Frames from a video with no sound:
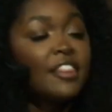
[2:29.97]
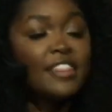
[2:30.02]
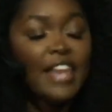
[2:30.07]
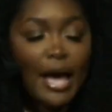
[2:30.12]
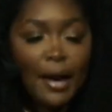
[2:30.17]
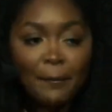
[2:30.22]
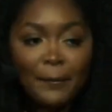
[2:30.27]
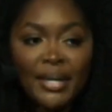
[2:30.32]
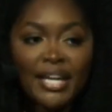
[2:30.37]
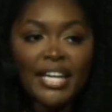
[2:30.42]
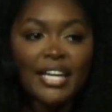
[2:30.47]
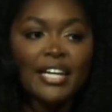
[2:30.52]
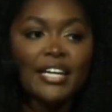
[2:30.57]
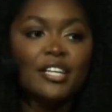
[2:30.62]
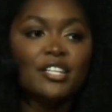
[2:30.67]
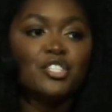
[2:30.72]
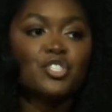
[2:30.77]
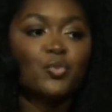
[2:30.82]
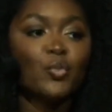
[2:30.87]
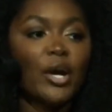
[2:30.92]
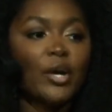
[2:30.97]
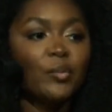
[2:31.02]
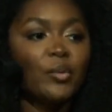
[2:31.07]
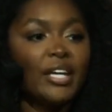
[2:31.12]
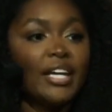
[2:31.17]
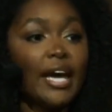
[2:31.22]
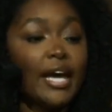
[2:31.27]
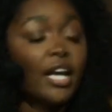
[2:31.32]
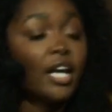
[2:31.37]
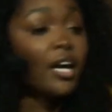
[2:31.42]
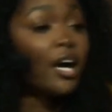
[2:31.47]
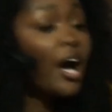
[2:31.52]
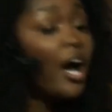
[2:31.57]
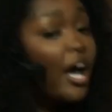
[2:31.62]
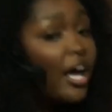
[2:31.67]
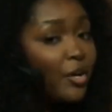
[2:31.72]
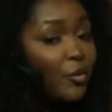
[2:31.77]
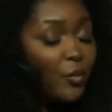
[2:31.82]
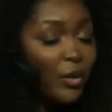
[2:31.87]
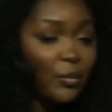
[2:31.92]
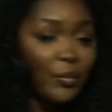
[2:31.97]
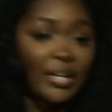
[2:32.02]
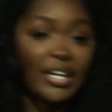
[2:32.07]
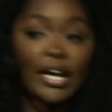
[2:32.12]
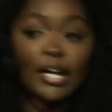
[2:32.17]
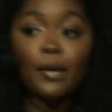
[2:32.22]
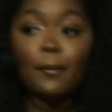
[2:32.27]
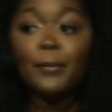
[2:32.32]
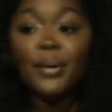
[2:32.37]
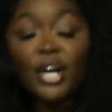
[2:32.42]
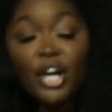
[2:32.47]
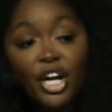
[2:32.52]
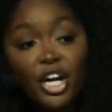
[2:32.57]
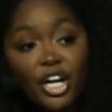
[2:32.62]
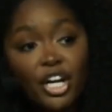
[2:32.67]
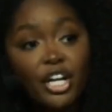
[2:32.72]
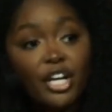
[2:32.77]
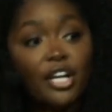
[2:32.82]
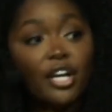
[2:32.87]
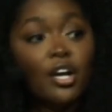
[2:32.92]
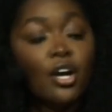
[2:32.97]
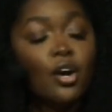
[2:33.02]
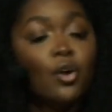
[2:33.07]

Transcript: That means when we get a cut, when we get a burn,